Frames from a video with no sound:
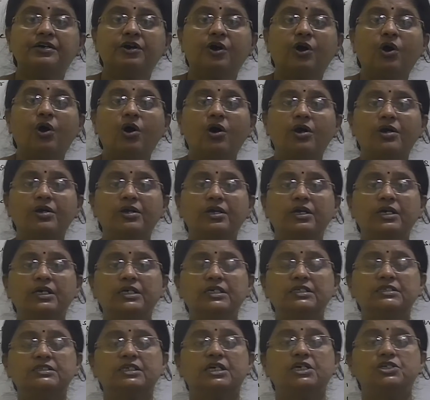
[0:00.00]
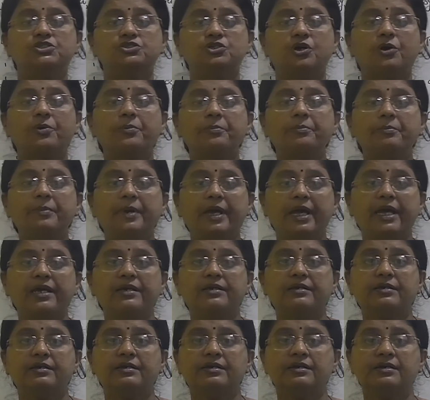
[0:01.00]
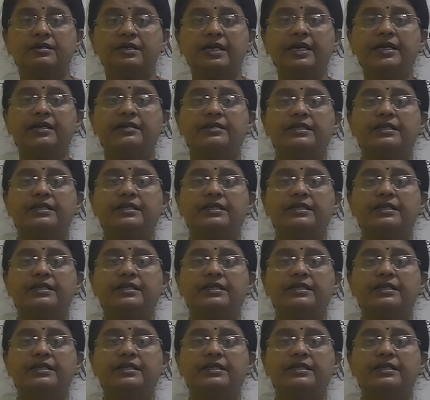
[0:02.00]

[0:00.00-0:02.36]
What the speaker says: or search of mate, right?